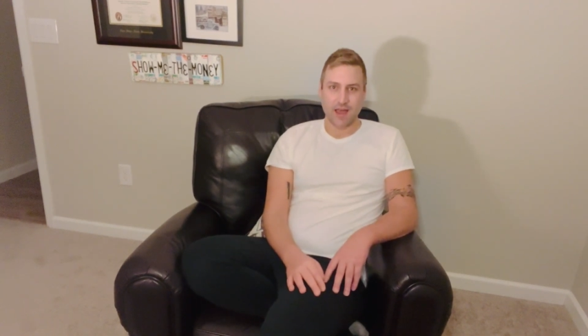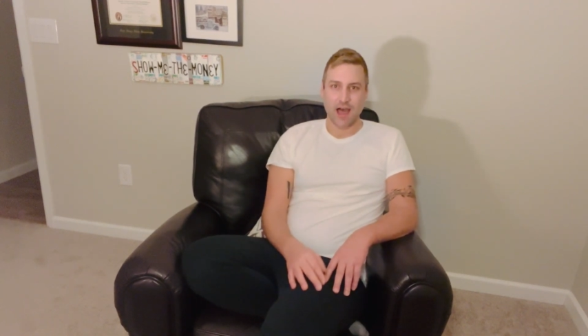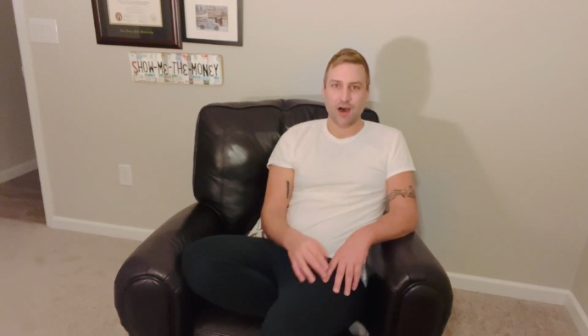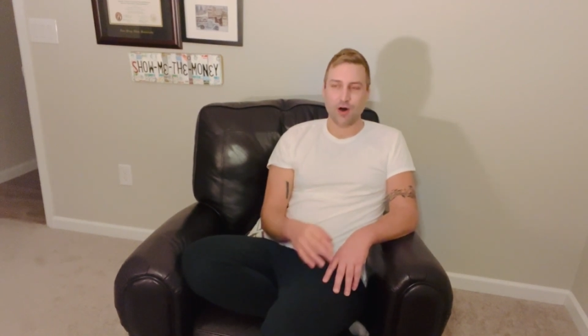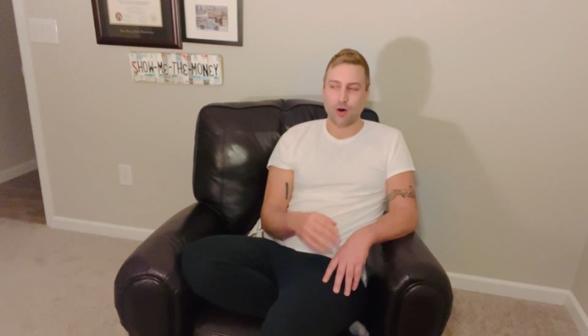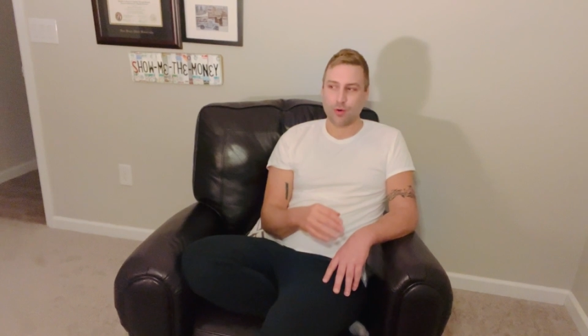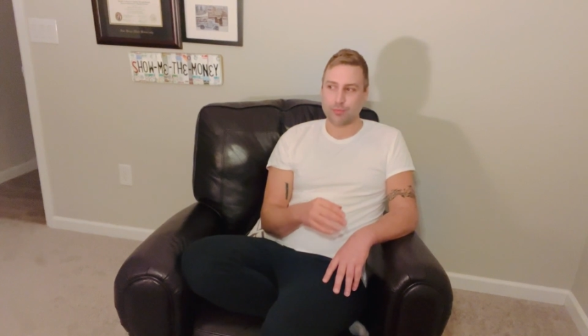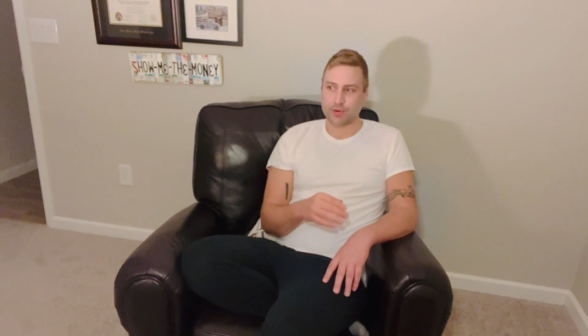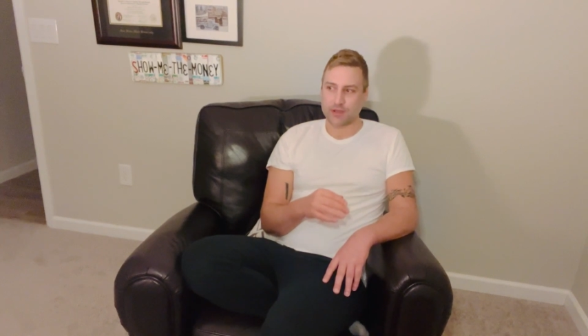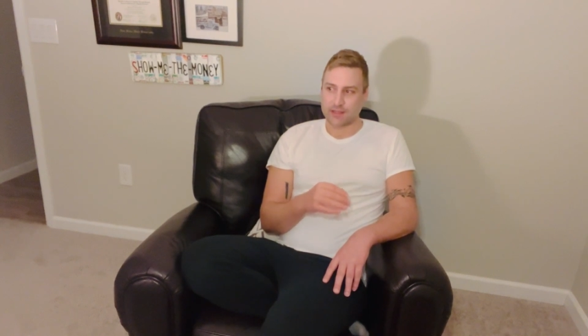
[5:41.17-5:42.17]
I
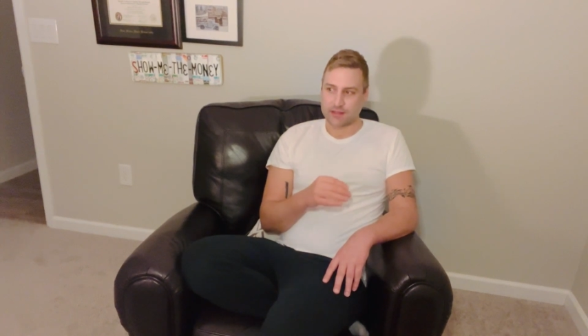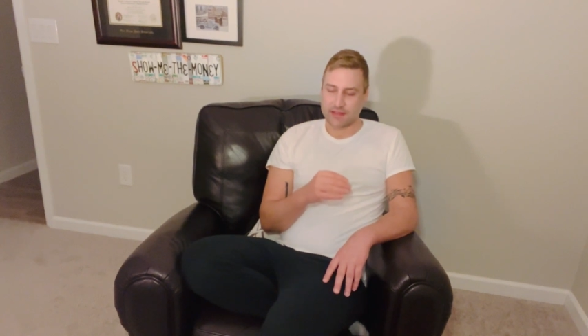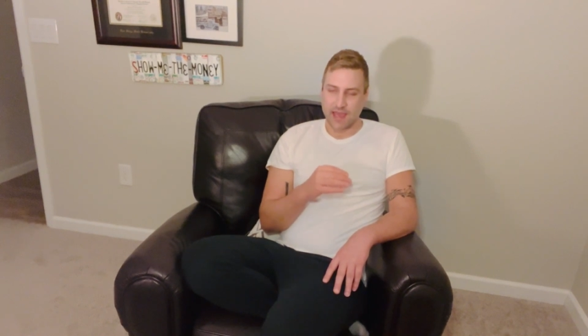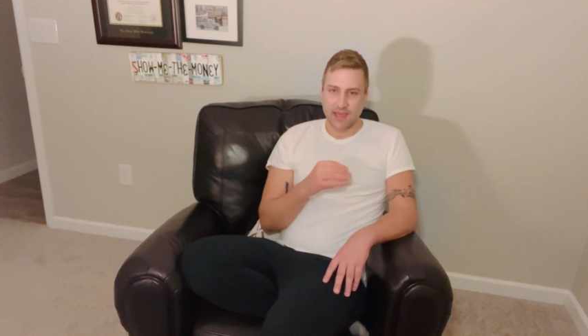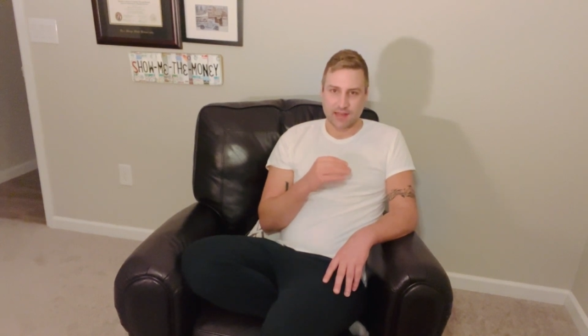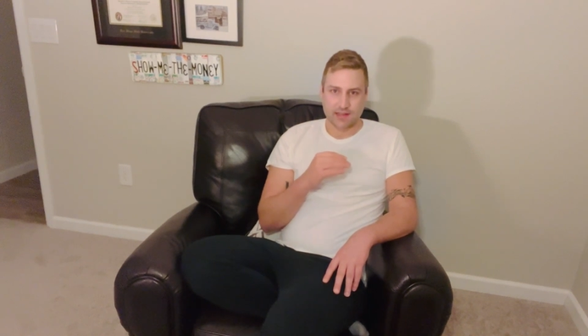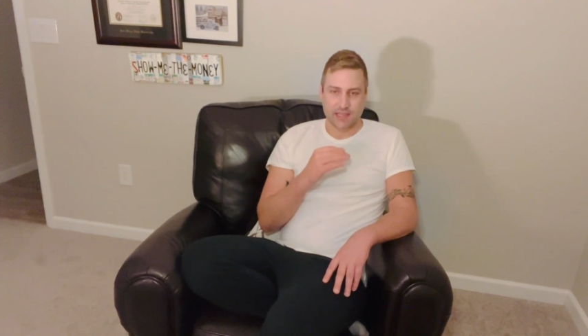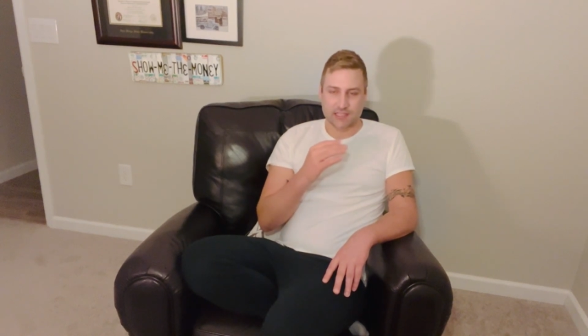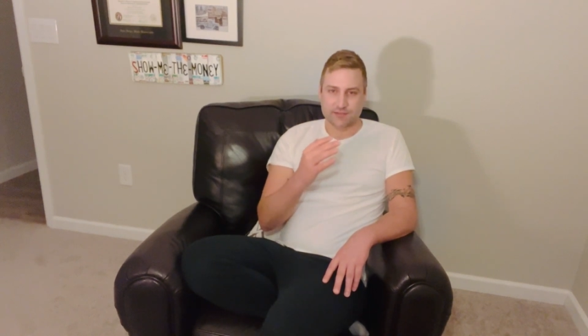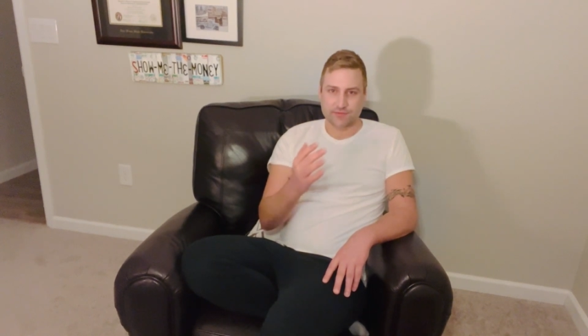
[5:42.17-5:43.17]
hope that
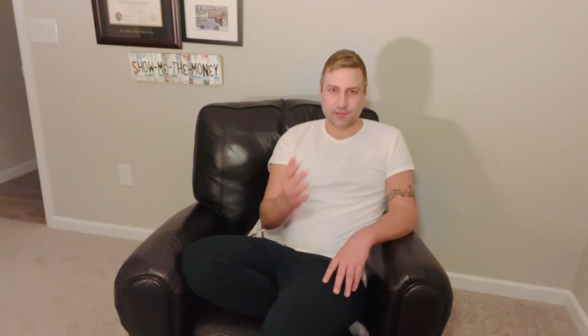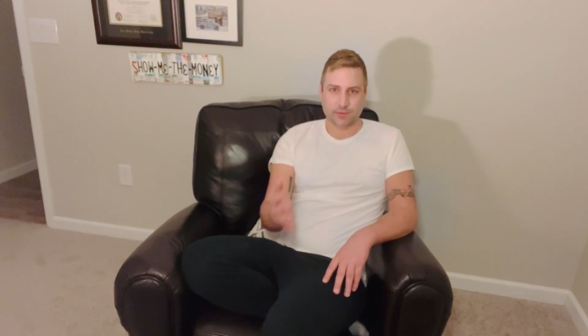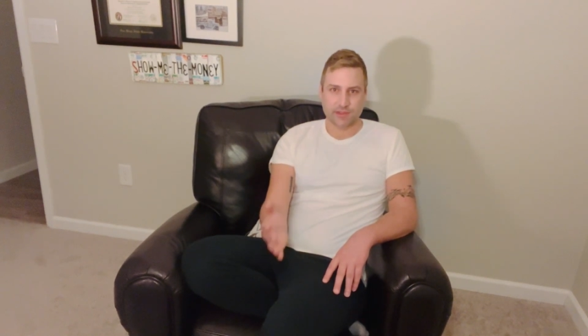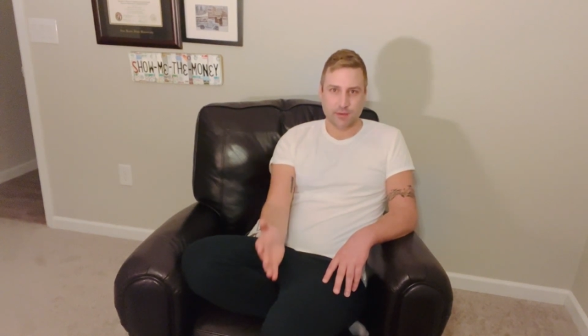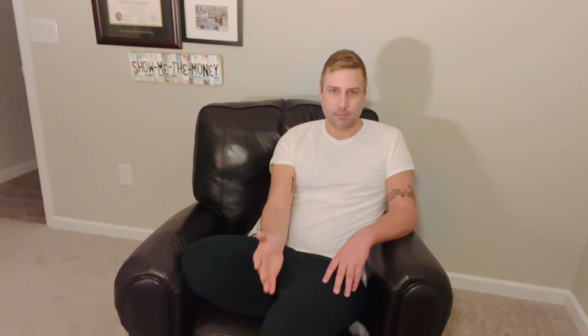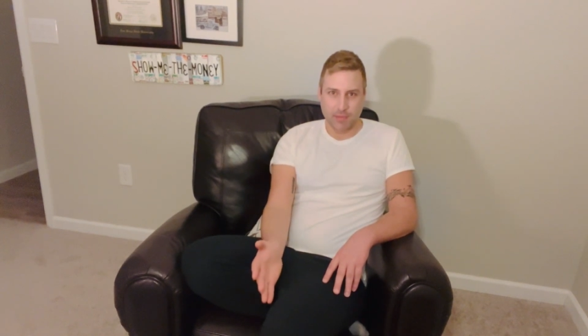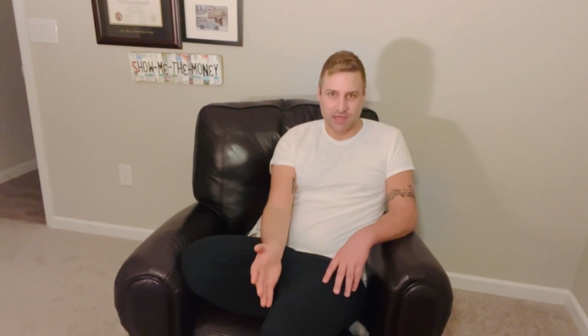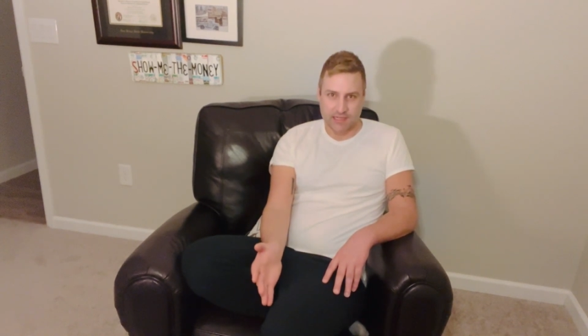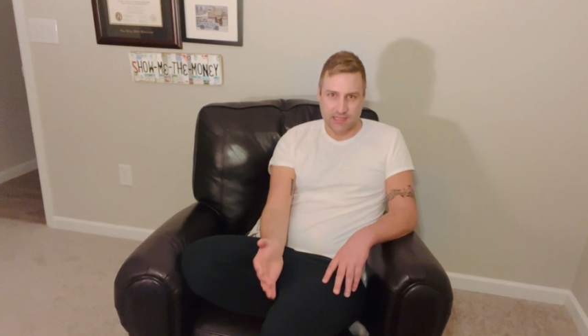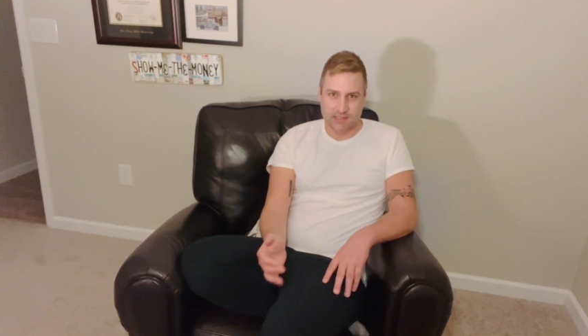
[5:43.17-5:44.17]
it's filled with
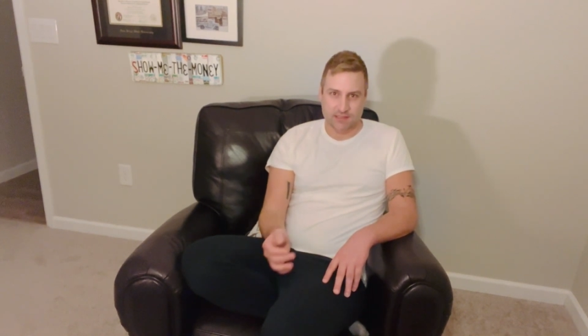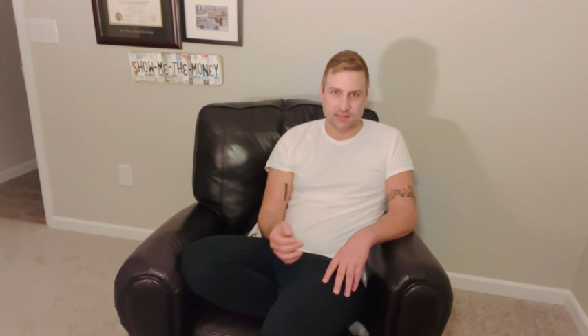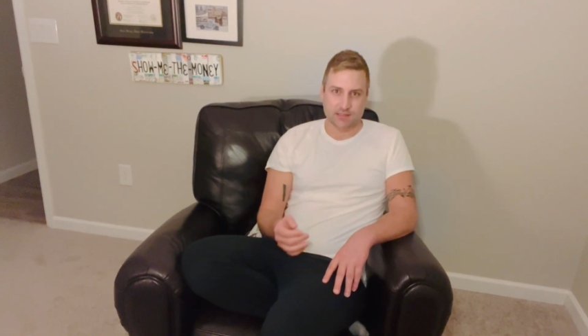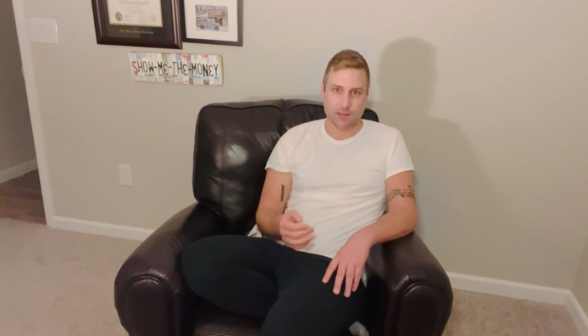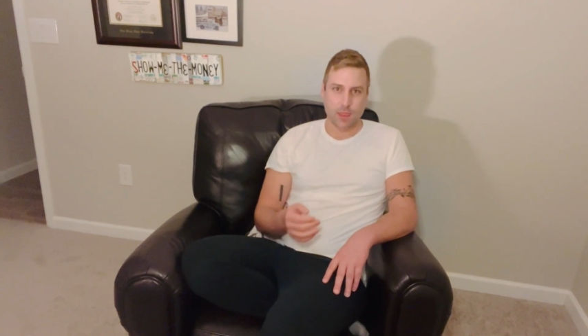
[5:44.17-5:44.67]
abundance,